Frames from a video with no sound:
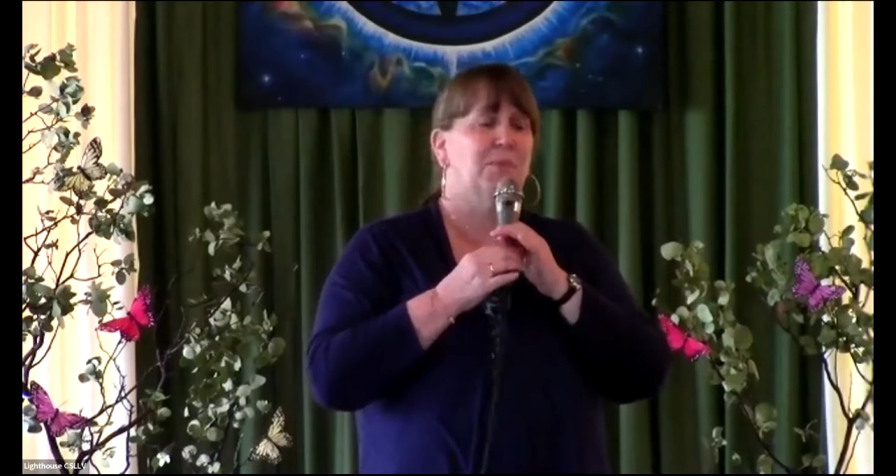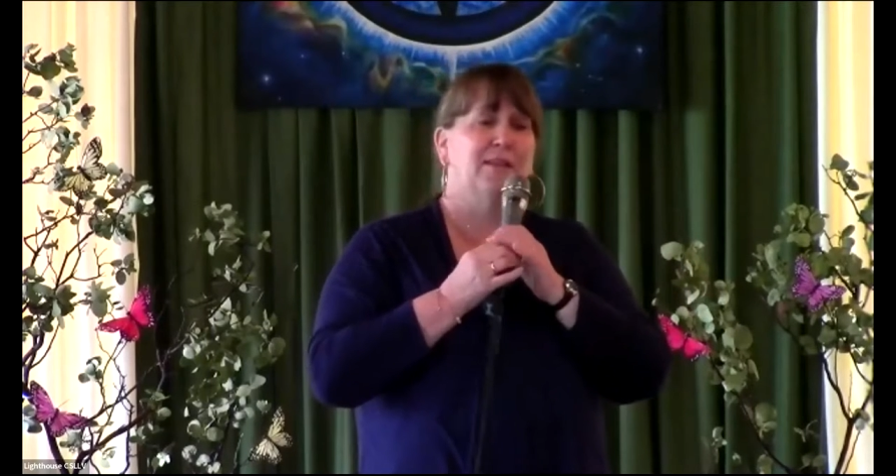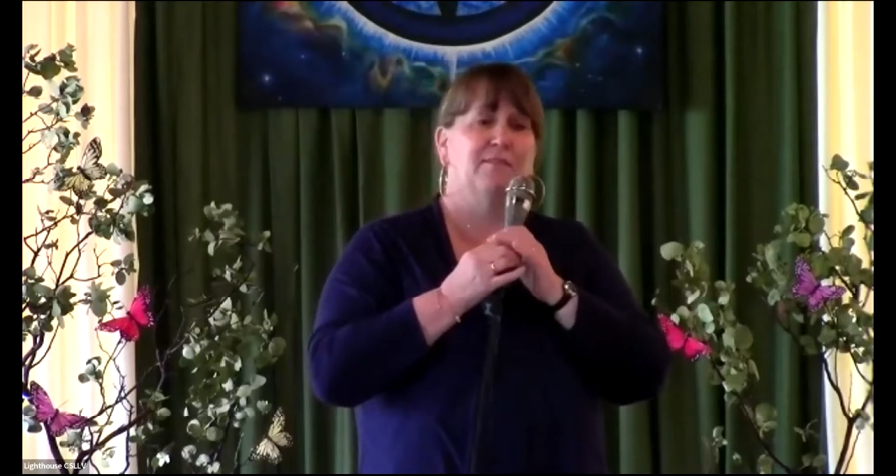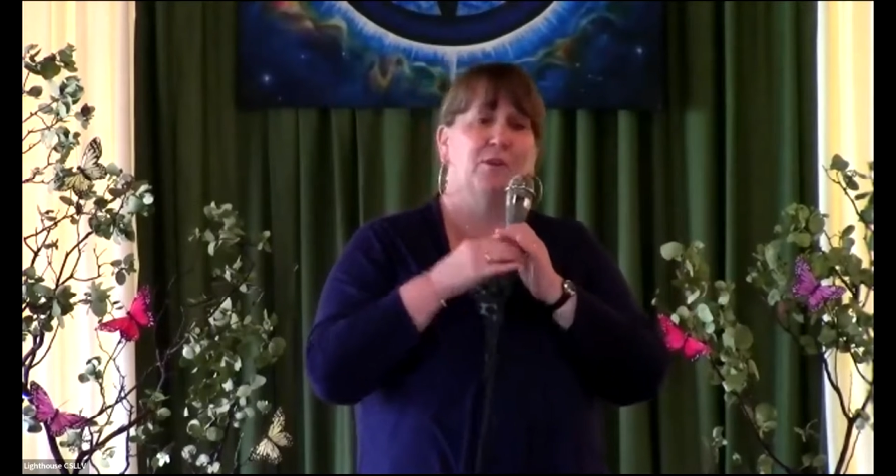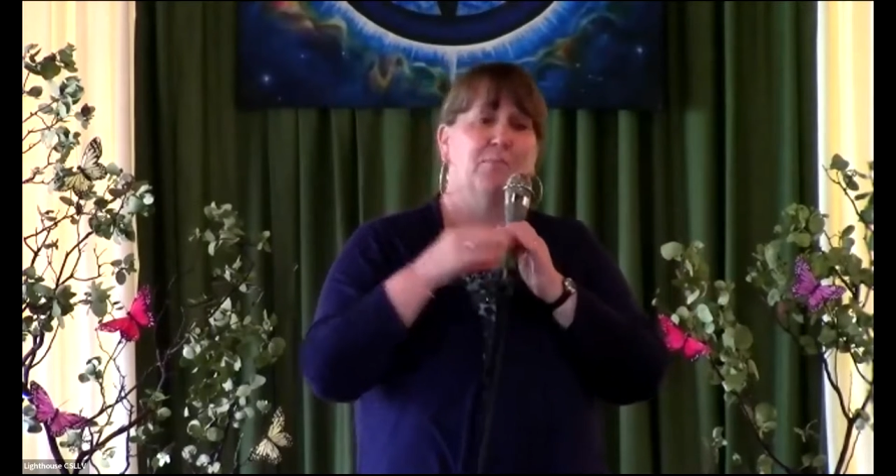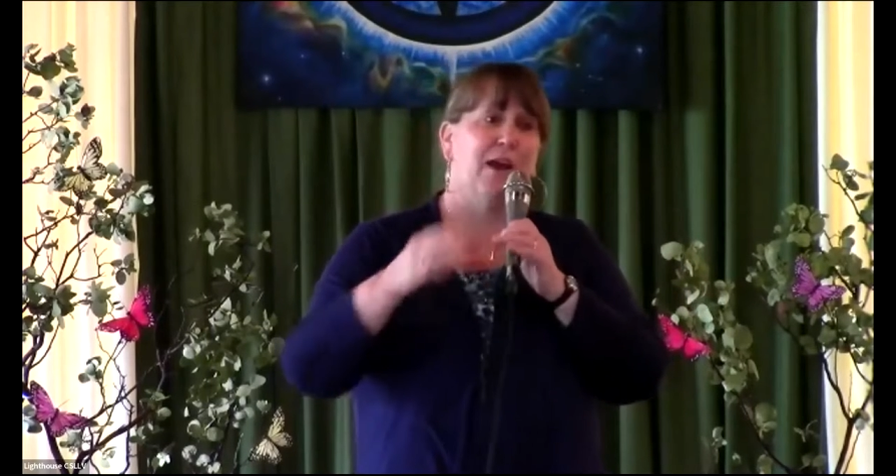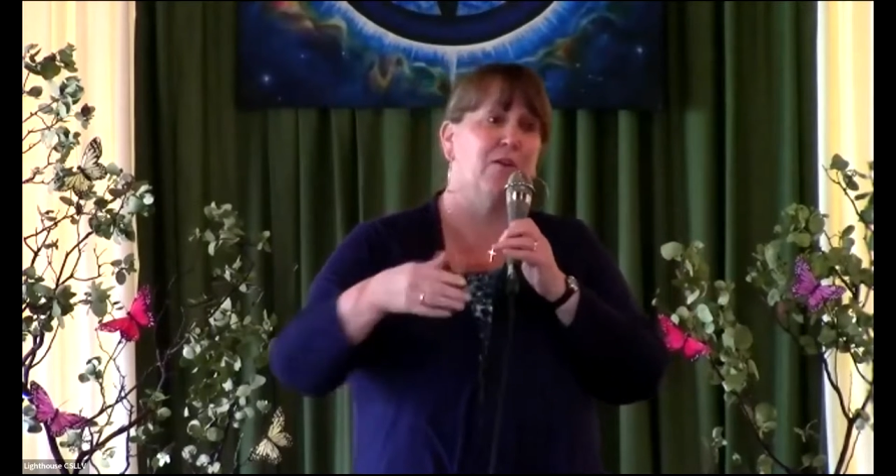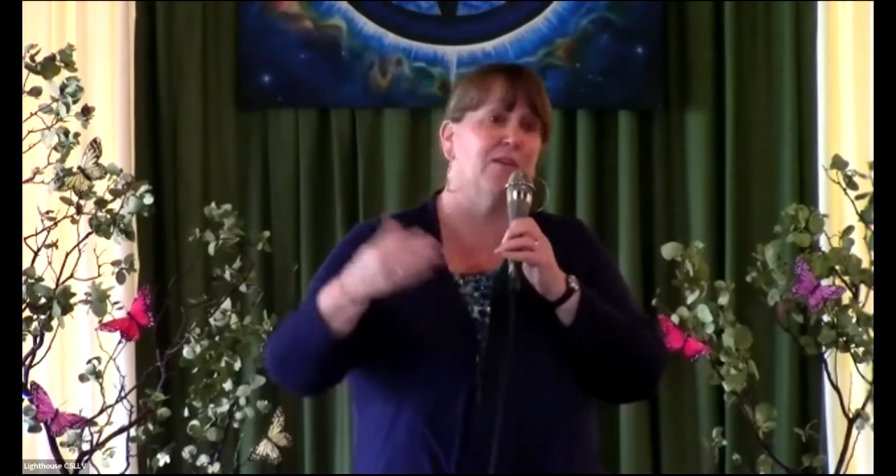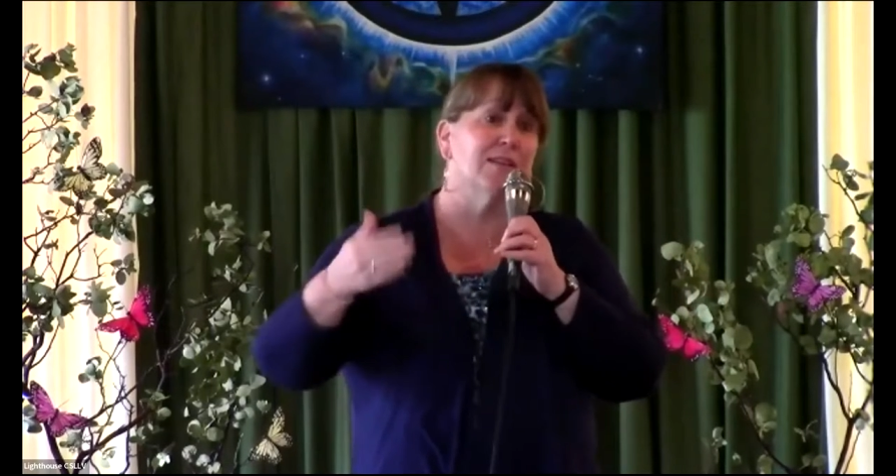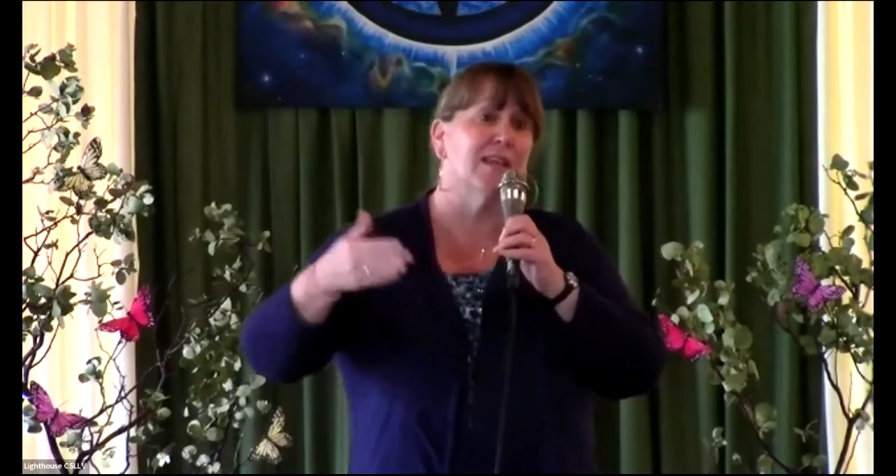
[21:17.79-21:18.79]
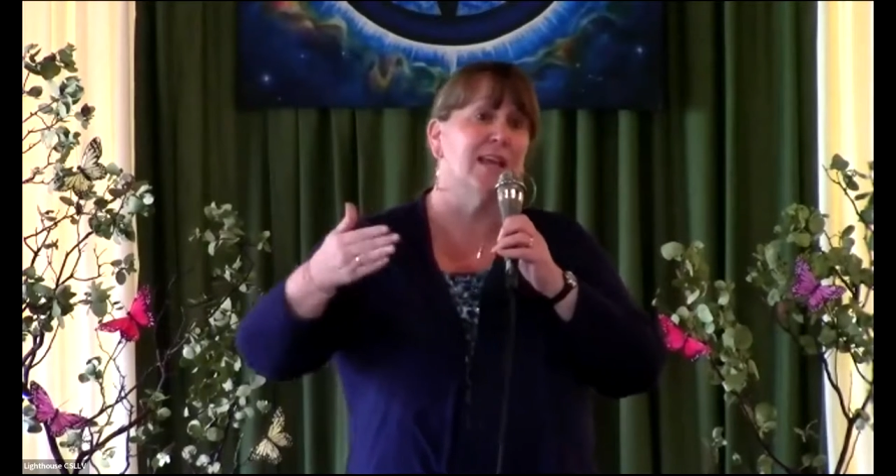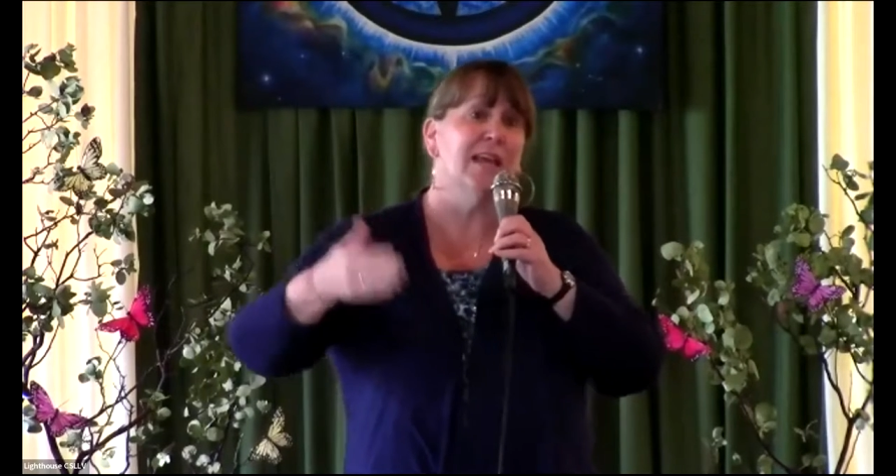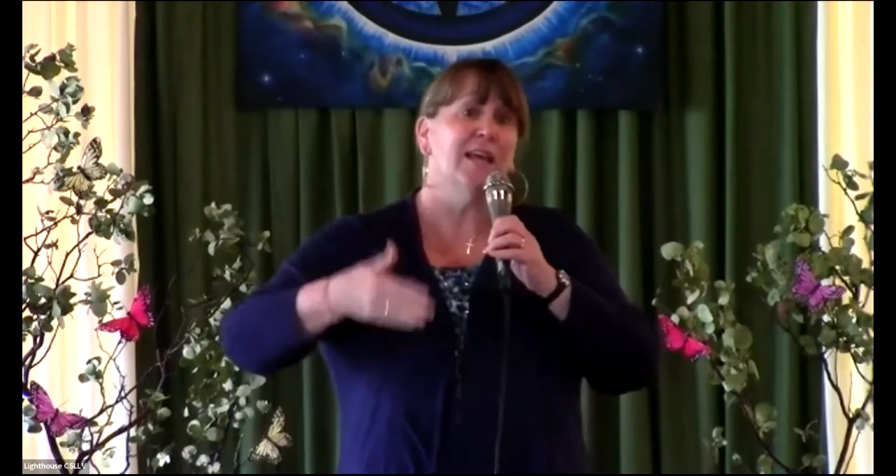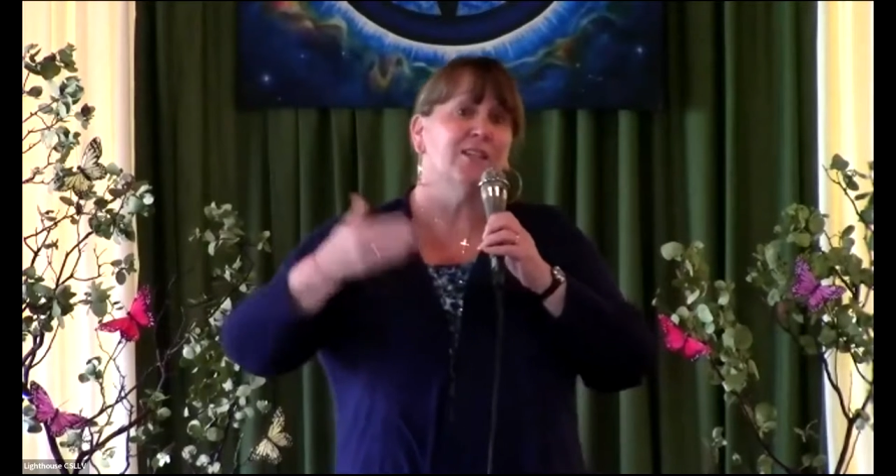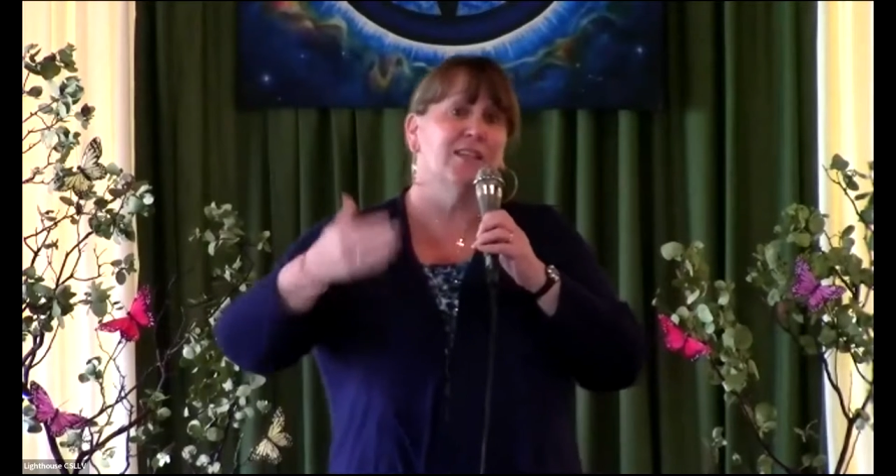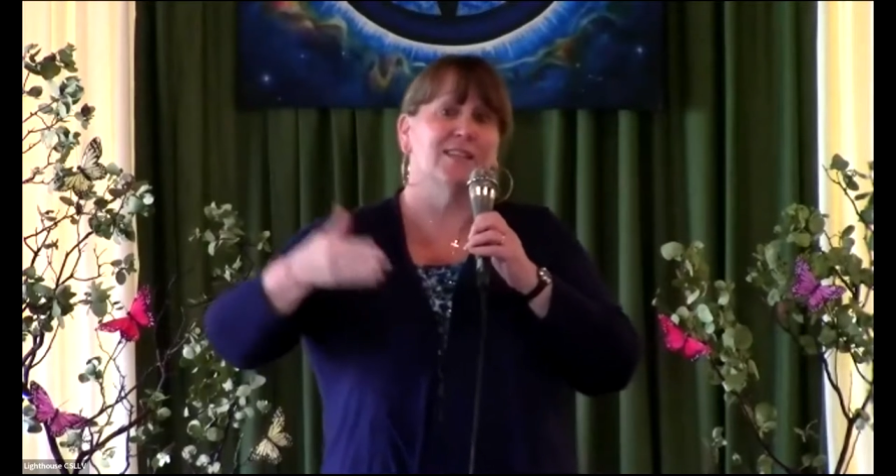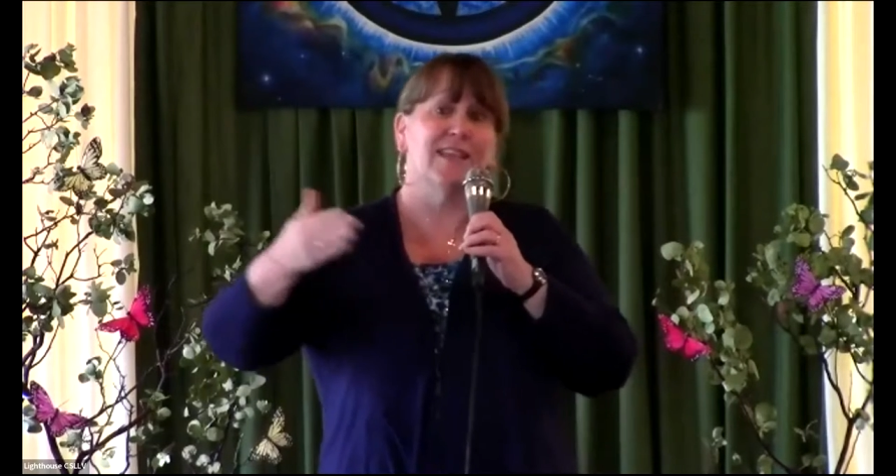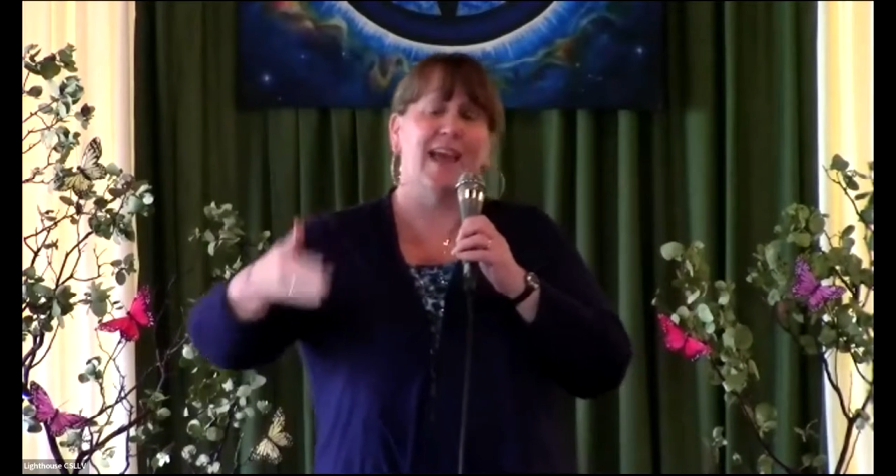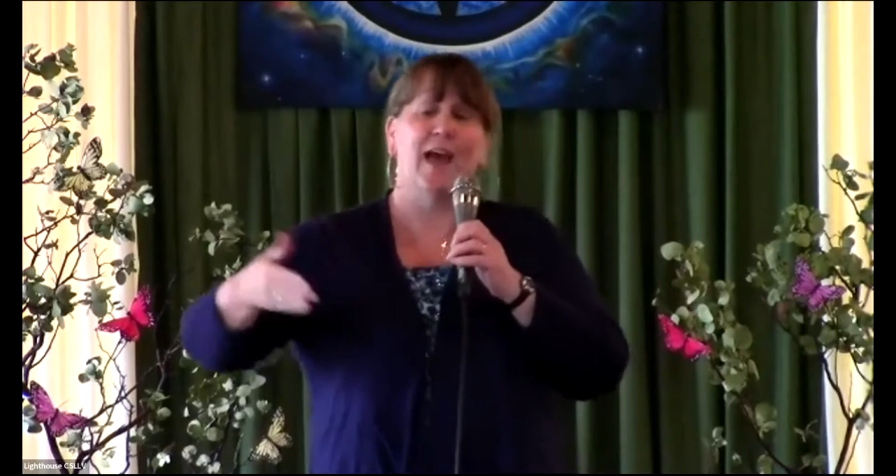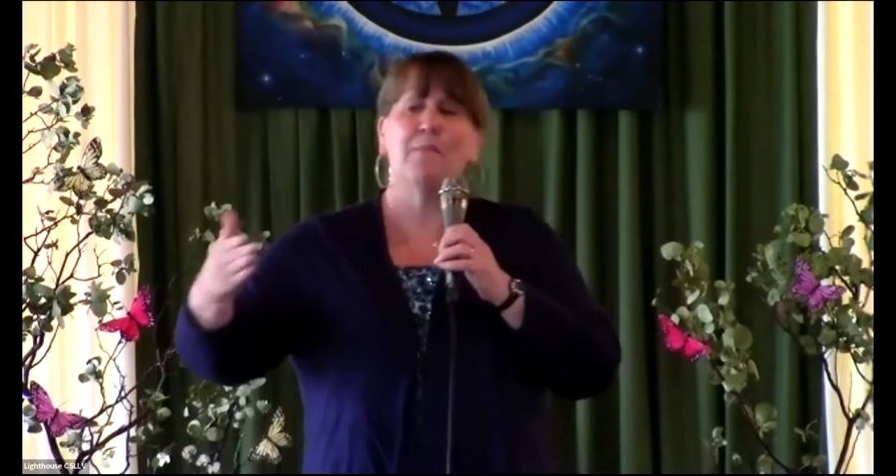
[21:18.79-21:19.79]
I can feel powerless to these
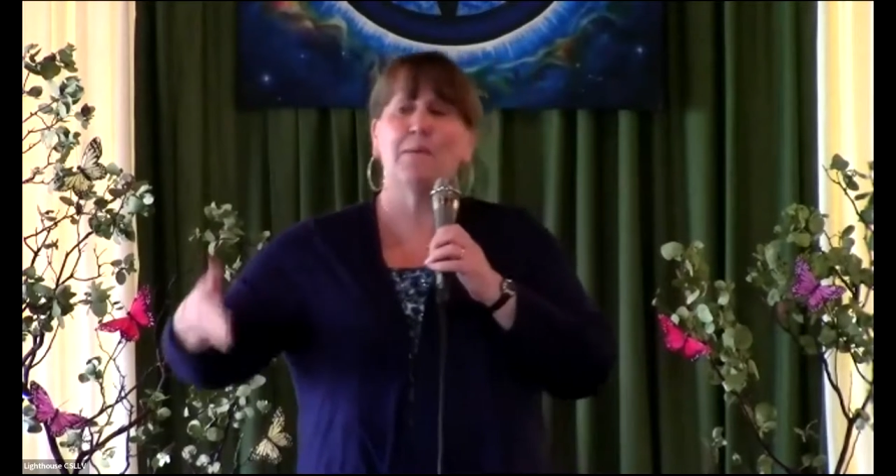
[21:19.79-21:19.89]
habit